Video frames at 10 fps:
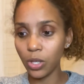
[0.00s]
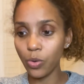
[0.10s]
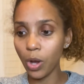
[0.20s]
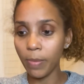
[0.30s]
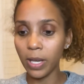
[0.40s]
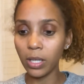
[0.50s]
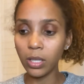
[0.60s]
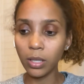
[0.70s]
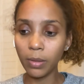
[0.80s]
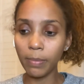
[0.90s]
You know better,
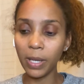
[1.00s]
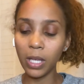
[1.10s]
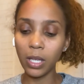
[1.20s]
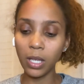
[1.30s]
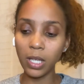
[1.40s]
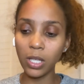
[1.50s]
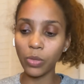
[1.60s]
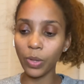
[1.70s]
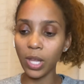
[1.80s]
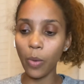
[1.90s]
but this is
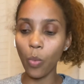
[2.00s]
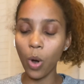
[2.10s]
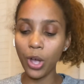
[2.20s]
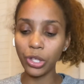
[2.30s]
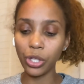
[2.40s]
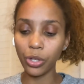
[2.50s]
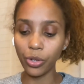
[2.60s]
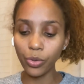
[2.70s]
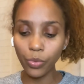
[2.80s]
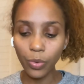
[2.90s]
what they want to
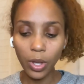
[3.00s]
do.